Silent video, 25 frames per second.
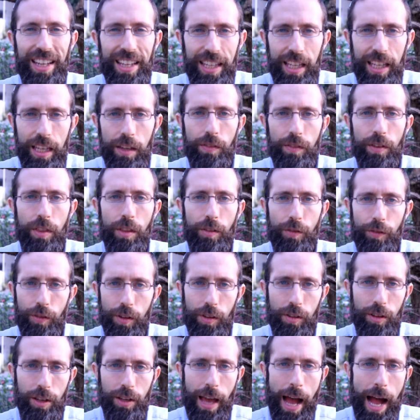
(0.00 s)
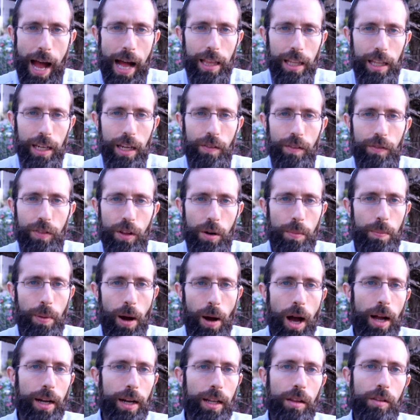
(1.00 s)
even the physicality of their
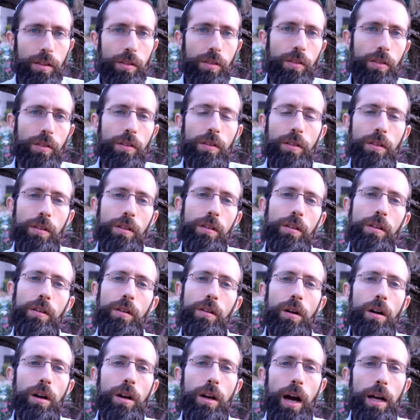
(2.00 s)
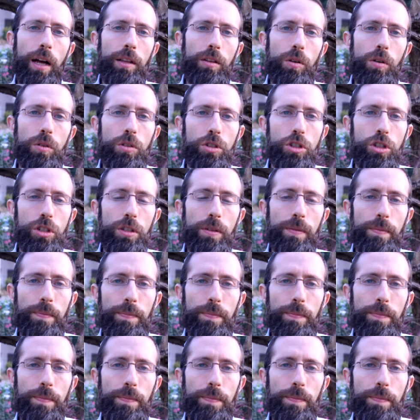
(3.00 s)
bodies, kadosh.